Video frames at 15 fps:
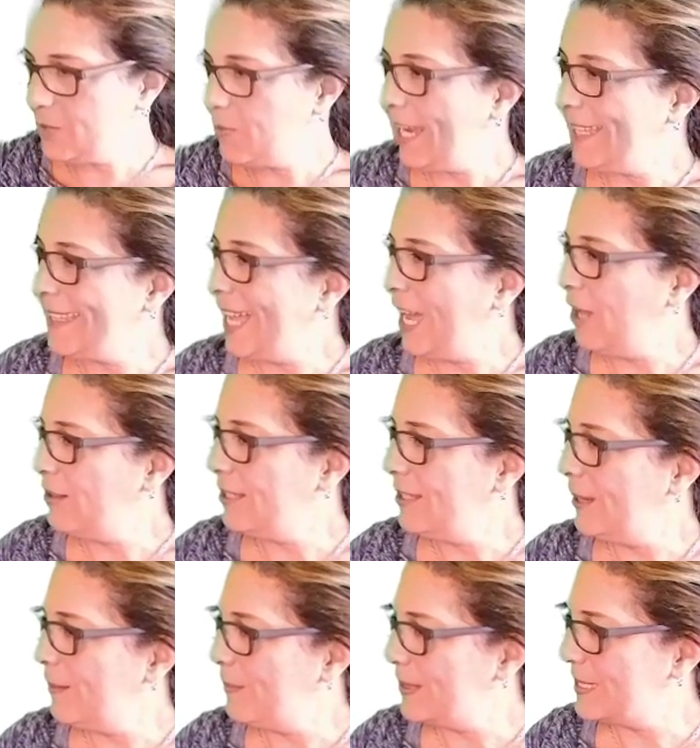write down the
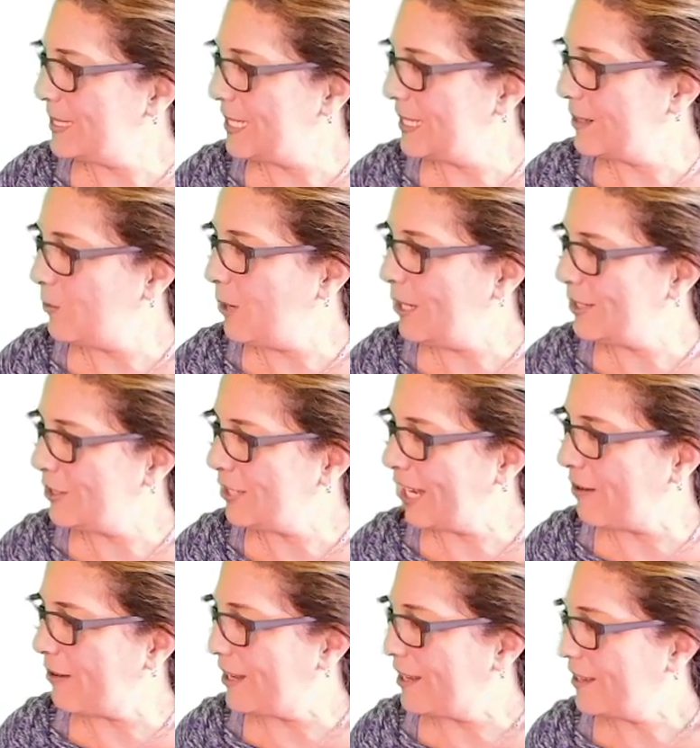numbers in
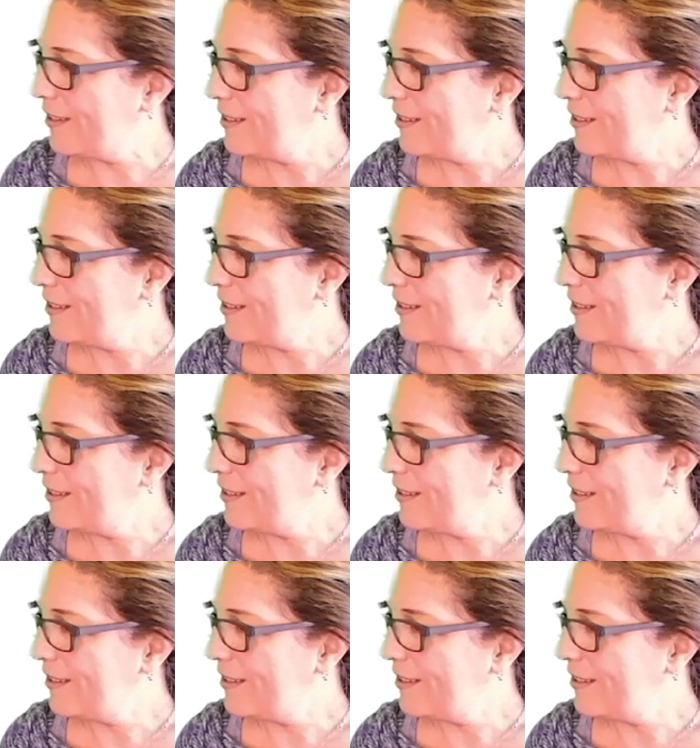quaternary.